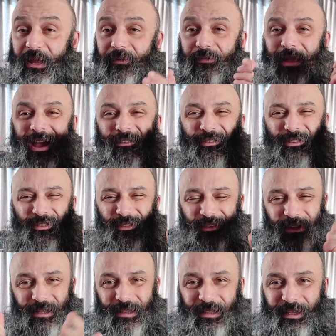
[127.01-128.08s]
If you have
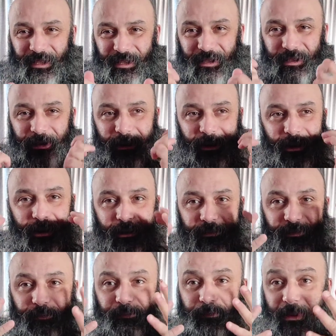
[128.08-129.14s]
a, a, a
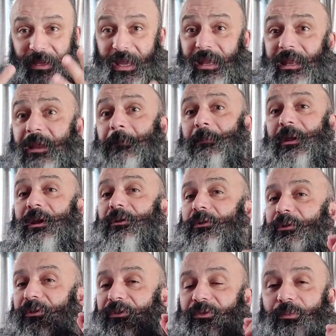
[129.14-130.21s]
beginning beard
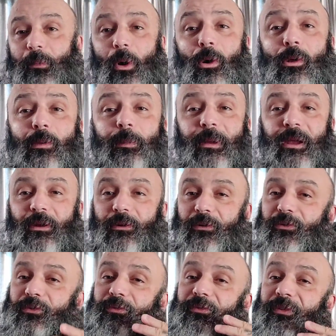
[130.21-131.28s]
or a small beard or
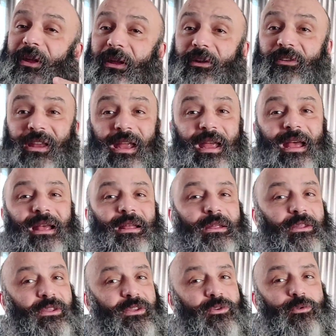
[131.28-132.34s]
two fingers,
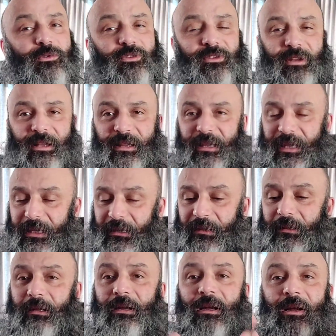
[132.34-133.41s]
use a
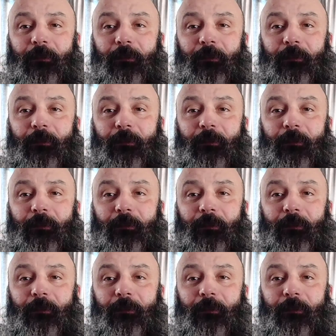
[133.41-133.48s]
little